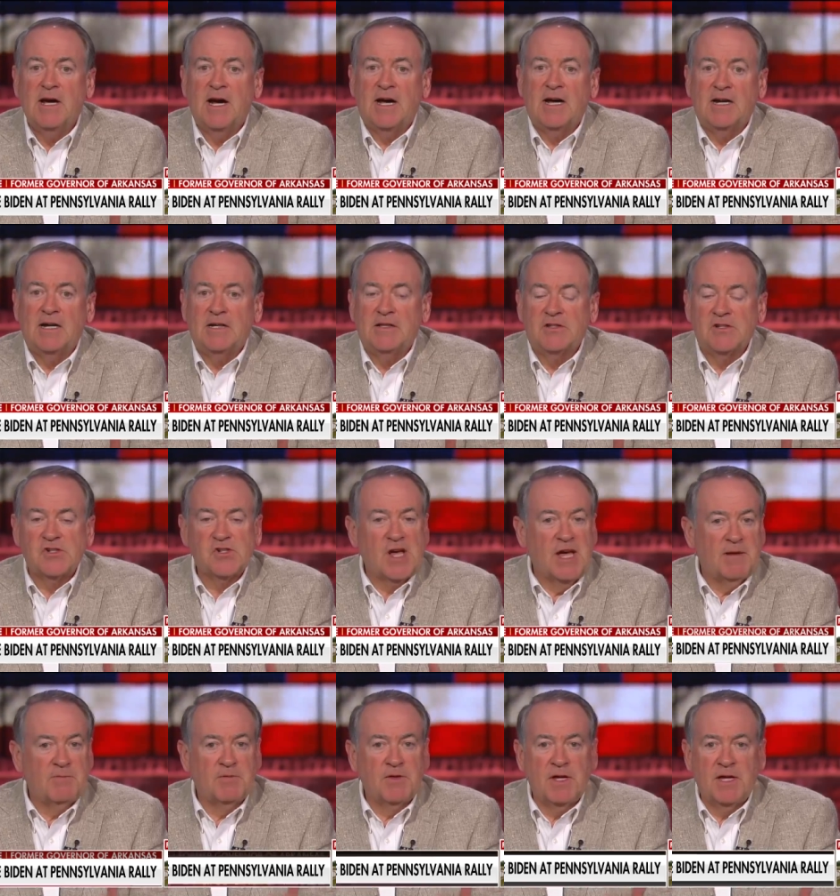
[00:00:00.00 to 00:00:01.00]
Uh, the
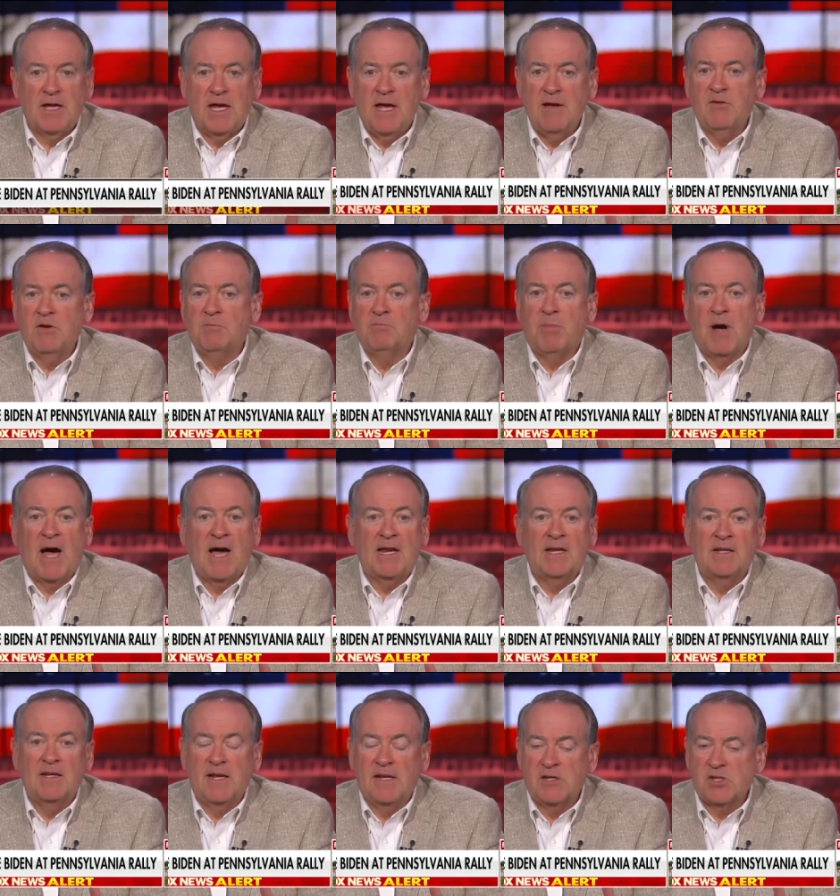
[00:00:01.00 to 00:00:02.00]
same thing, even
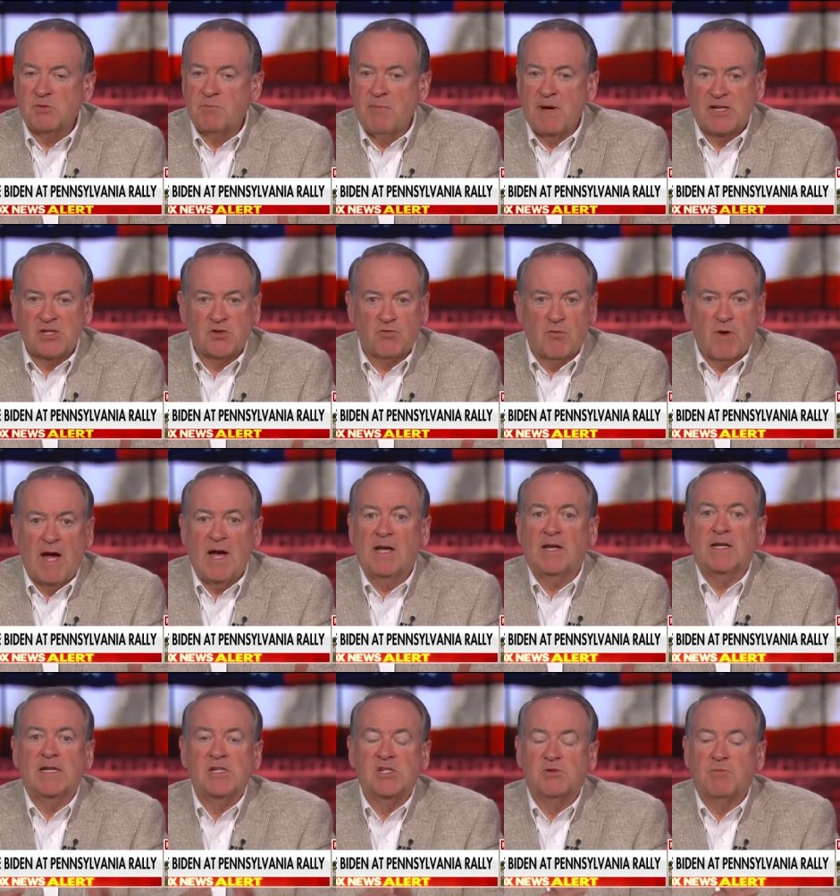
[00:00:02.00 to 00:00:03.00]
Biden at his best
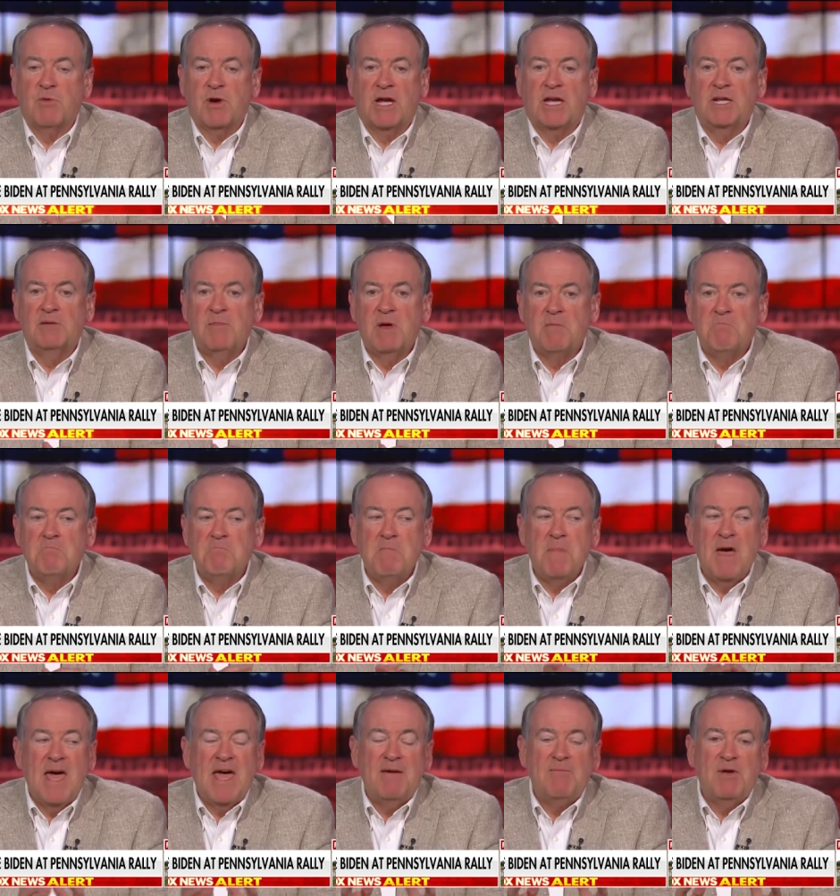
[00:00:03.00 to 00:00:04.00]
rally is bringing him in
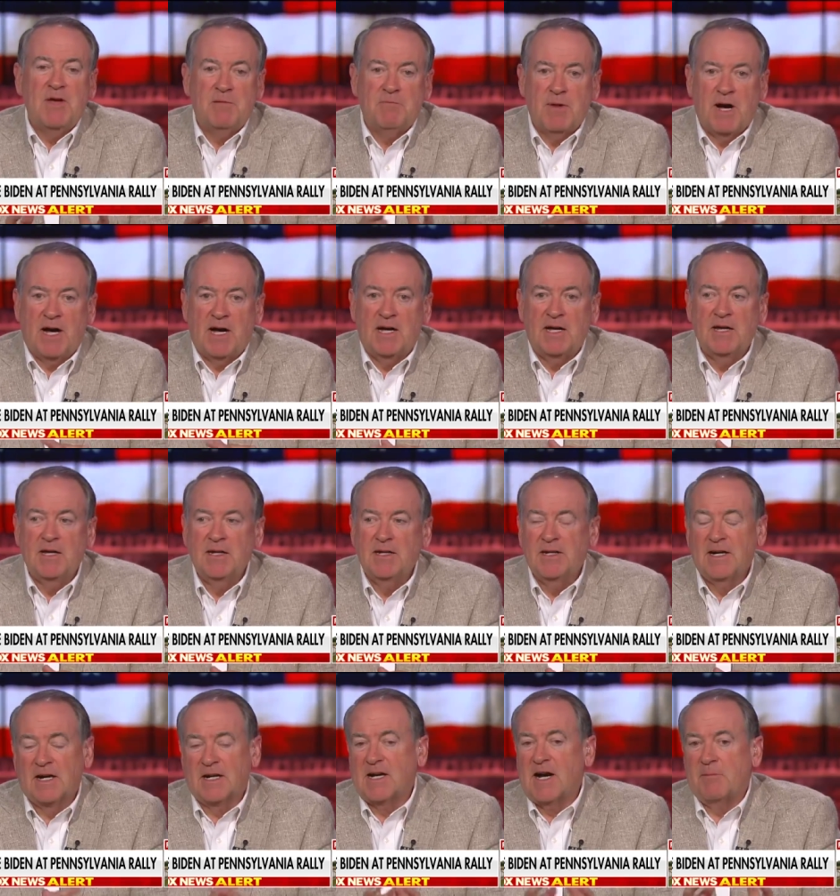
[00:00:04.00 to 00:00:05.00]
maybe by
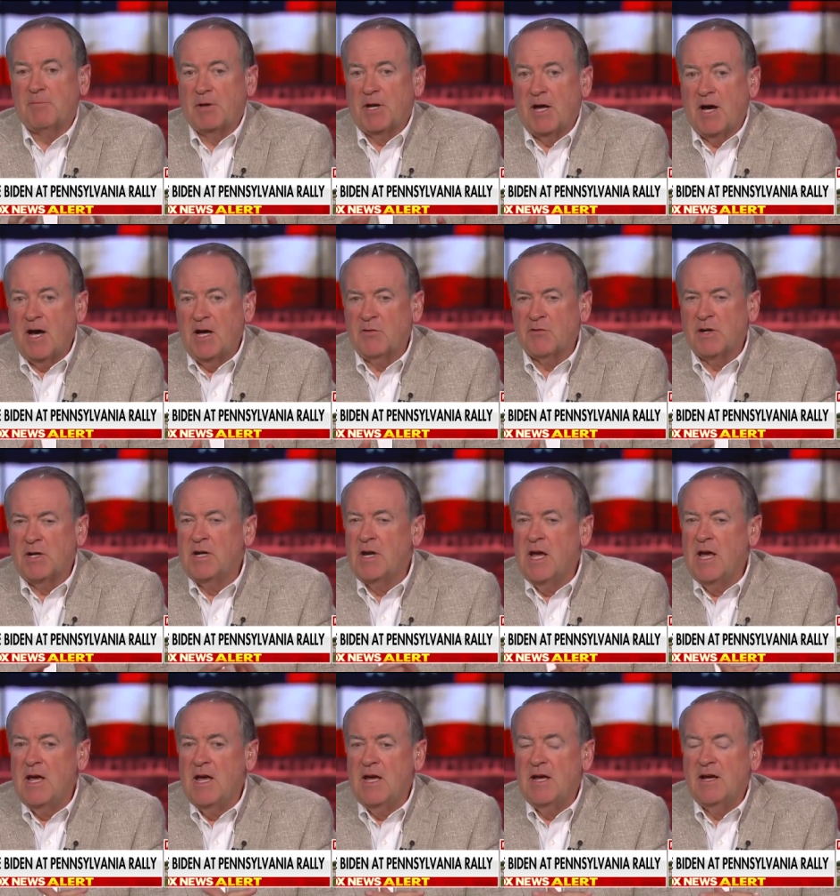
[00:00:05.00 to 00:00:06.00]
a couple of hundred.
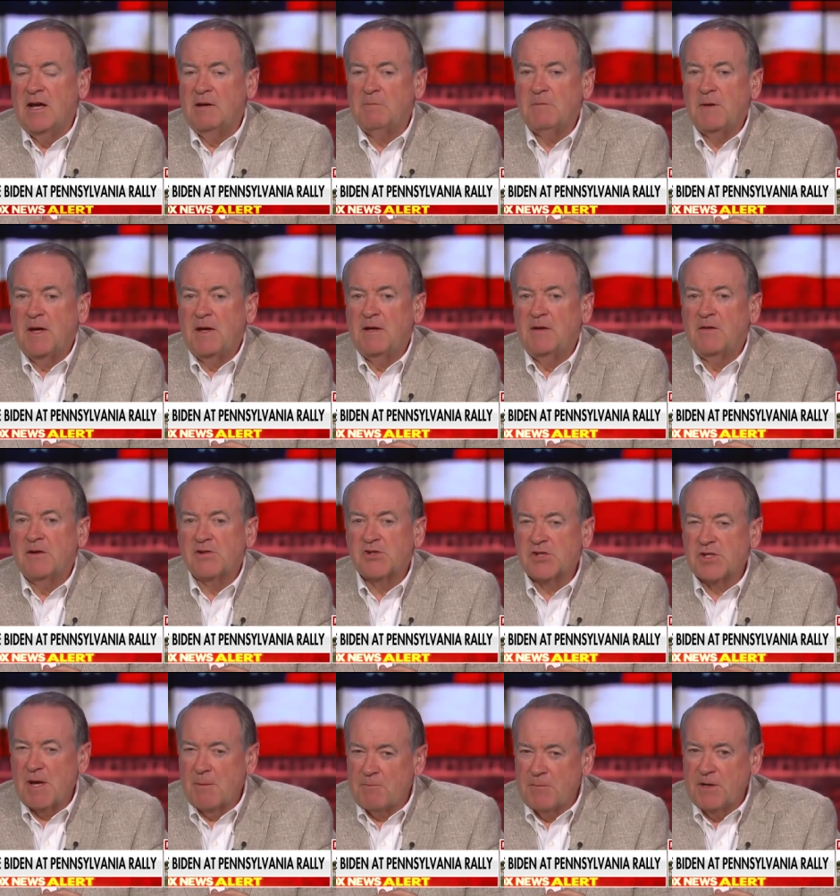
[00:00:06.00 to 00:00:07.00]
Uh, there's
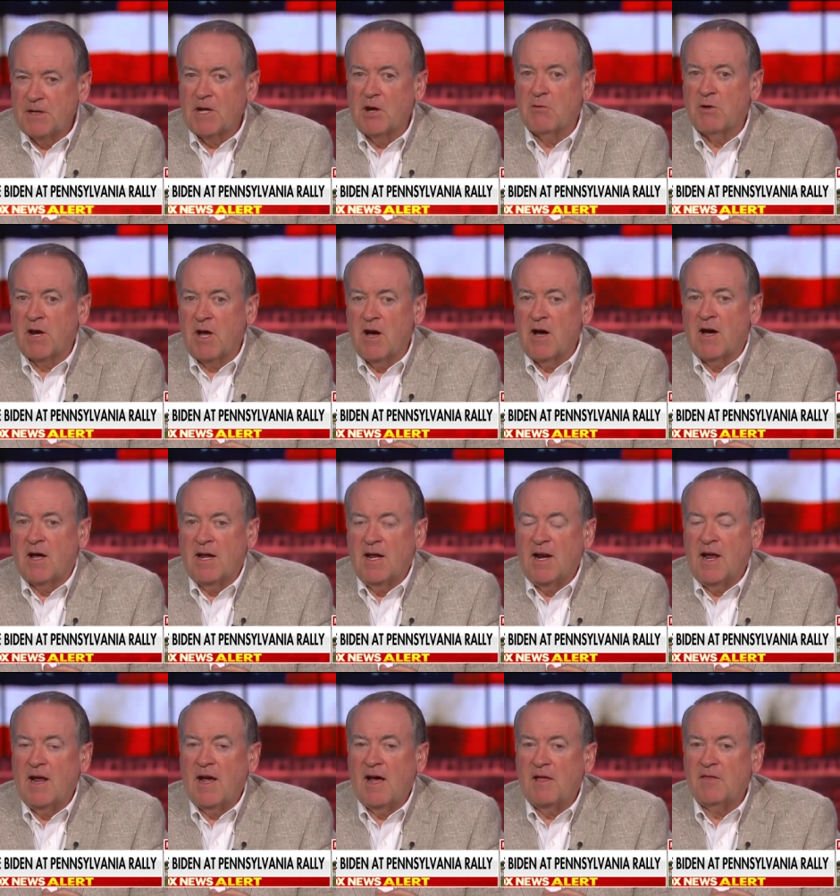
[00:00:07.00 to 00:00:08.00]
something going on,
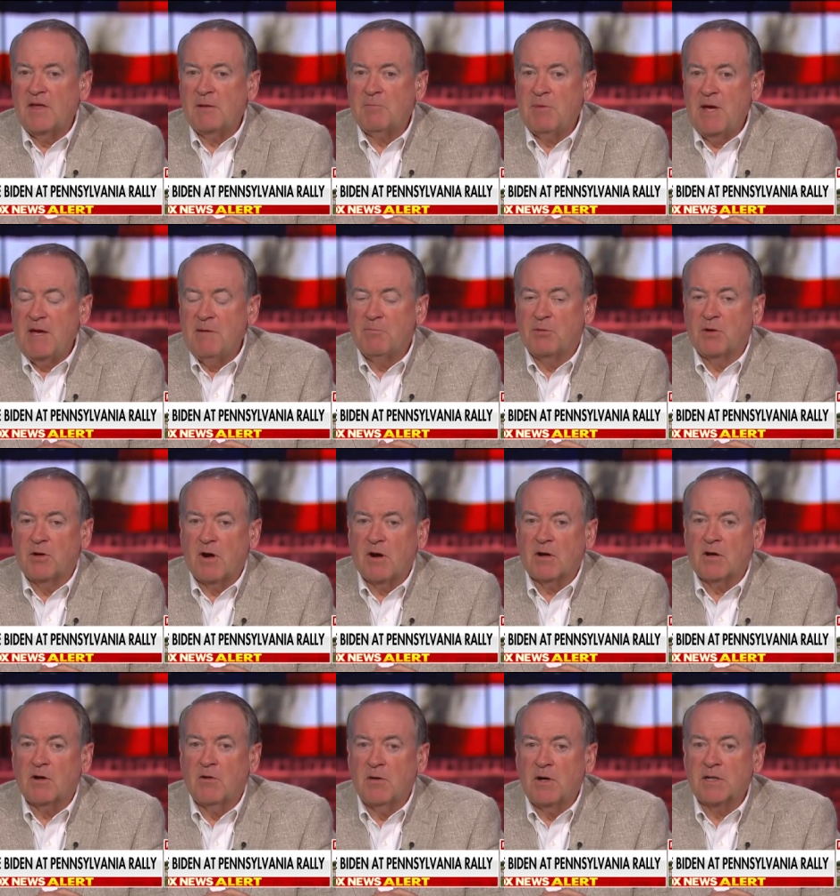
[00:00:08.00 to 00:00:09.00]
and I, I think people
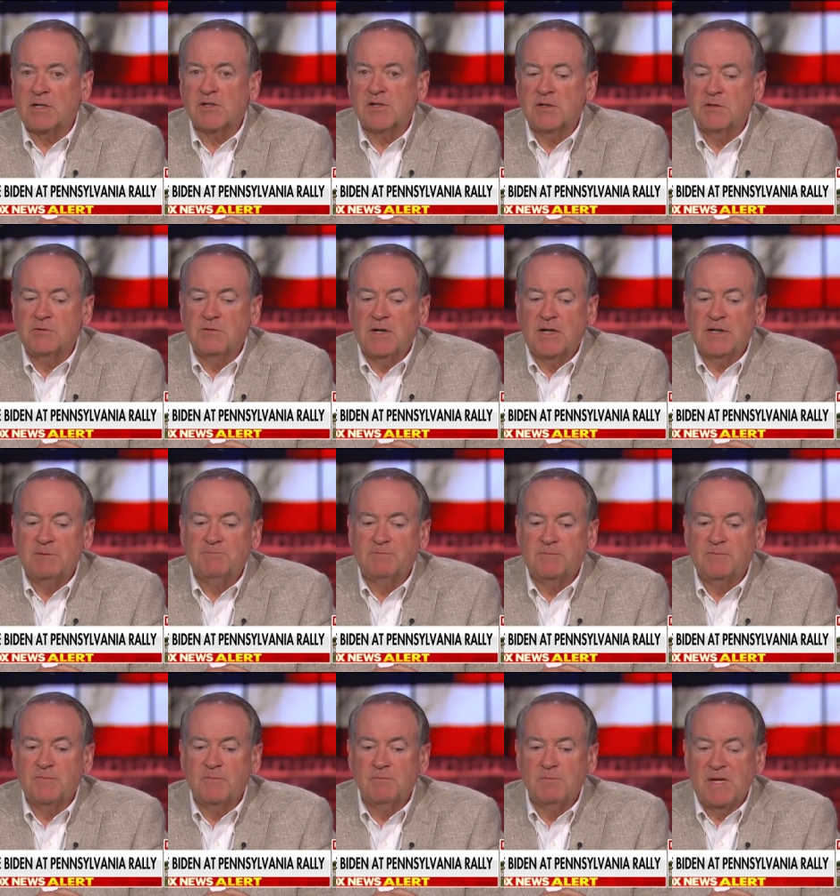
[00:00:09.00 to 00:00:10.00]
are going to uh,
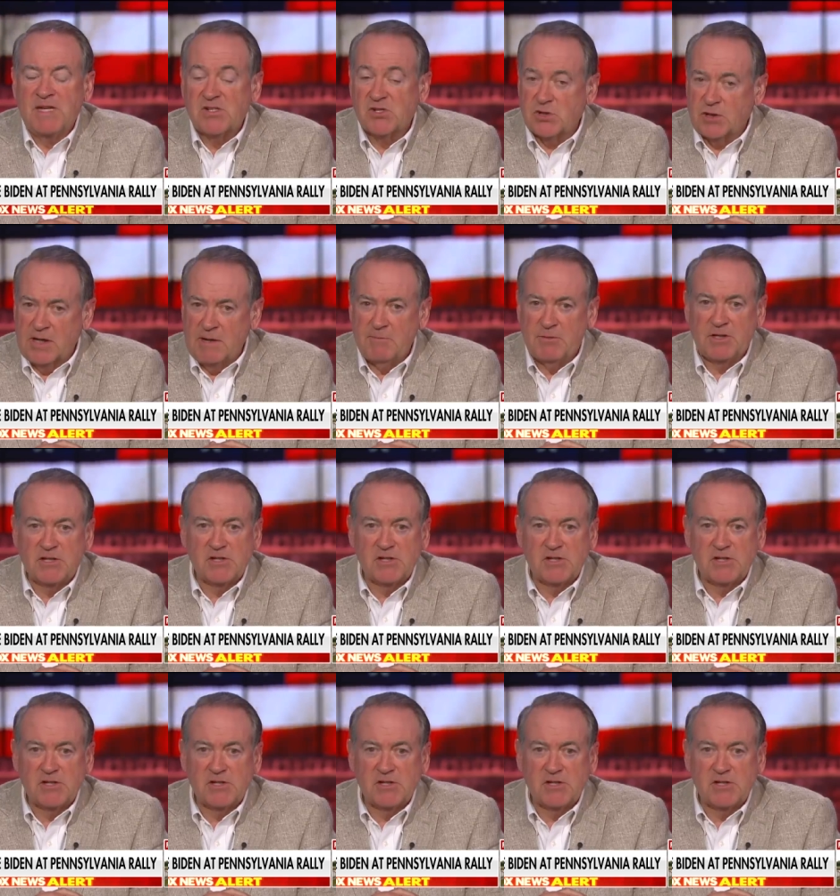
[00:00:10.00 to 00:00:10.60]
be asleep